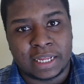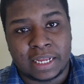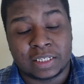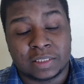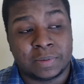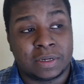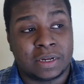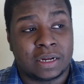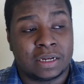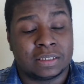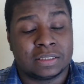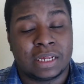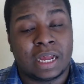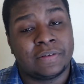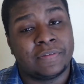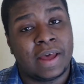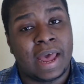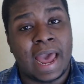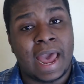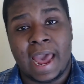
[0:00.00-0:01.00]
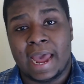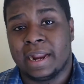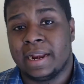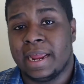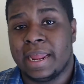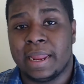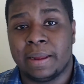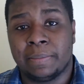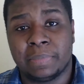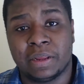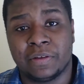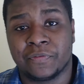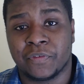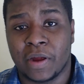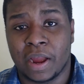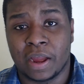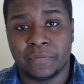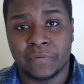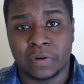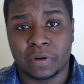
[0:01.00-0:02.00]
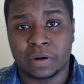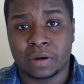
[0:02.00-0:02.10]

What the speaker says: is because I've had AMD forever.